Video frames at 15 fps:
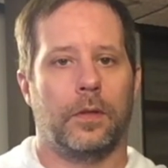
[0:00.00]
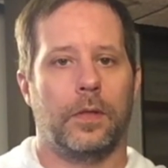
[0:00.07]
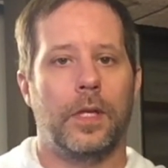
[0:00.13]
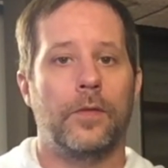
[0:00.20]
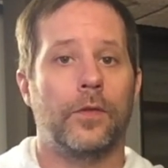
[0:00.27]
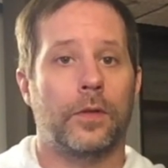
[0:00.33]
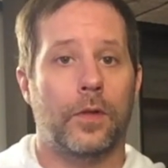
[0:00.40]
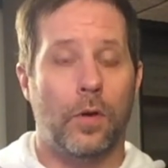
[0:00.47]

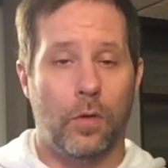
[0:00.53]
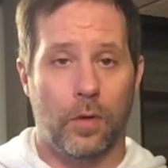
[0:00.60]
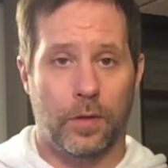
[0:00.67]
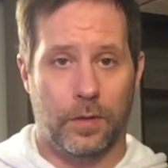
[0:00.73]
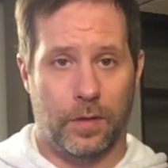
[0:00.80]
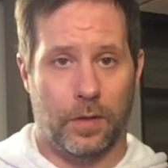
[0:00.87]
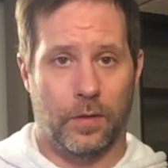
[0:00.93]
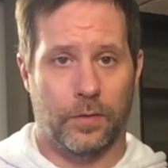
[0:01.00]
Even
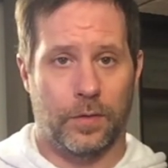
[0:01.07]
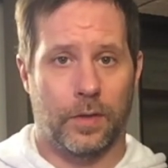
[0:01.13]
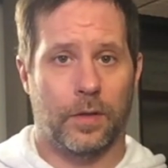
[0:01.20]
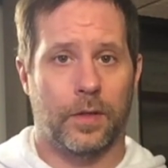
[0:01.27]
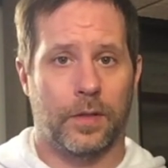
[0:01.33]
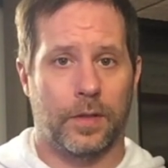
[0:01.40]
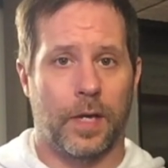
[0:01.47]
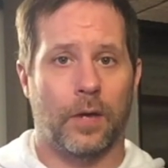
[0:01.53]
chord tones are
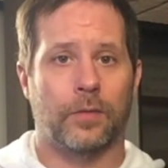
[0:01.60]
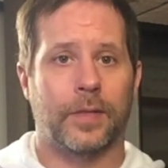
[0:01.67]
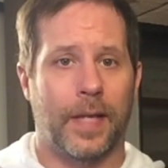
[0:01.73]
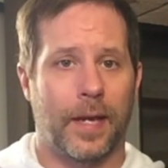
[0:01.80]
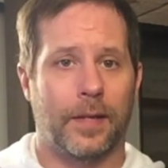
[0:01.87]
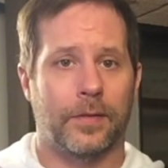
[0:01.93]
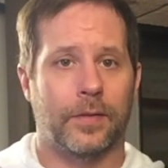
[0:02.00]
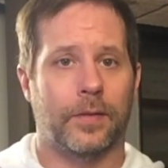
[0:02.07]
going to sound
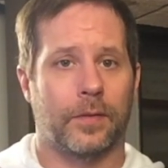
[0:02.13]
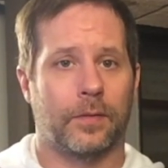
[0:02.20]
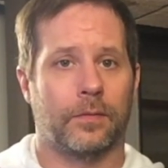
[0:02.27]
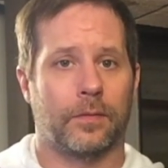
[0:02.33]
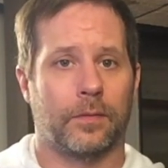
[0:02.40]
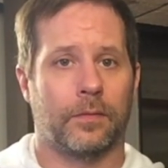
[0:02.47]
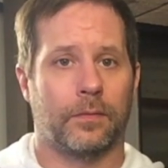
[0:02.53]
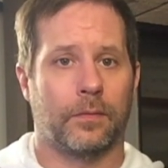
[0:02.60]
tense
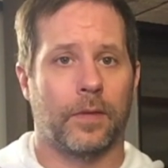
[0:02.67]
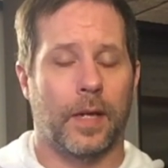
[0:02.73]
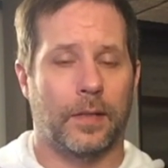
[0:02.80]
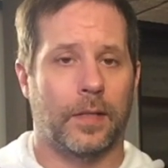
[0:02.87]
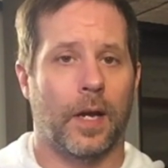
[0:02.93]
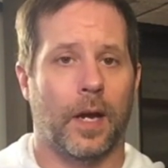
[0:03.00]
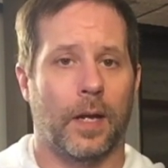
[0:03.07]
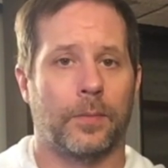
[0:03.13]
at
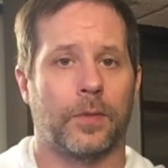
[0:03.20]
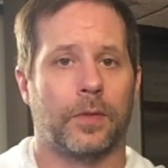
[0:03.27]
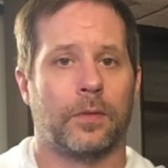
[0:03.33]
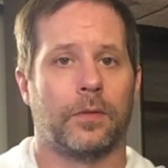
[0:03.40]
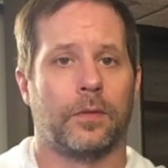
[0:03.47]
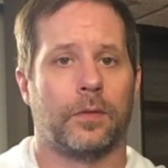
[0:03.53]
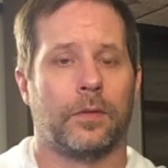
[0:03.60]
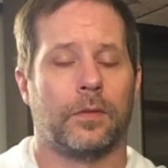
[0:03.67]
times,
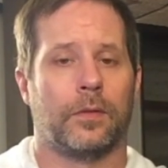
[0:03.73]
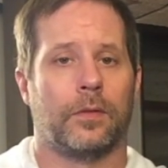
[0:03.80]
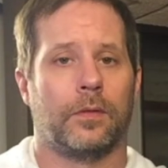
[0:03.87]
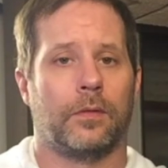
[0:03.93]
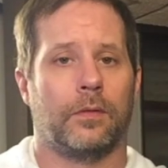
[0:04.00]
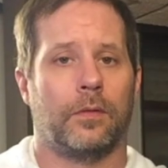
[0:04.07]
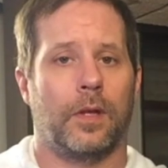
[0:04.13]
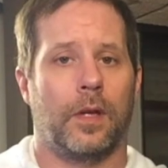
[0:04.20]

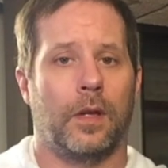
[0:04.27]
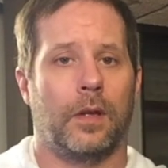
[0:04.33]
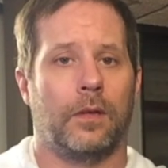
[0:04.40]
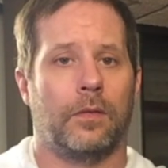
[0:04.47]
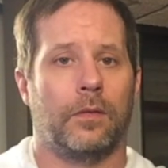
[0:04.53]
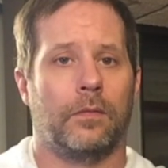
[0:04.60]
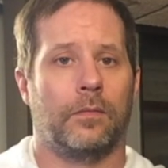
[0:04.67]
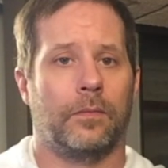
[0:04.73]

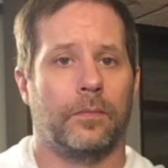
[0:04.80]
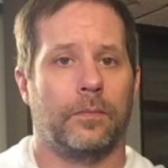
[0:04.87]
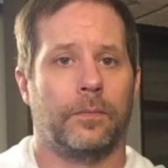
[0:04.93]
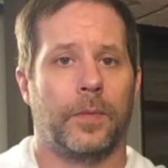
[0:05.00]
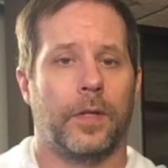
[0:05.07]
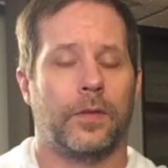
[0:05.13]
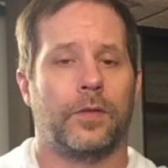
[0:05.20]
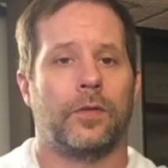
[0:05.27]
and
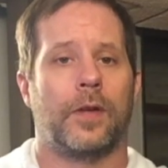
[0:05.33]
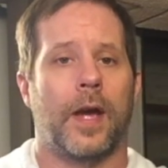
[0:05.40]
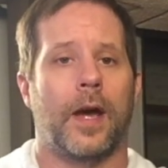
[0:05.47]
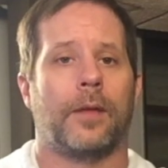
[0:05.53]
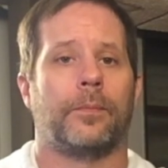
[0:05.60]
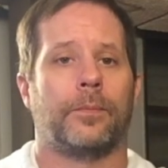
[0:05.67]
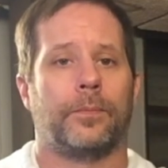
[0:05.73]
because they're not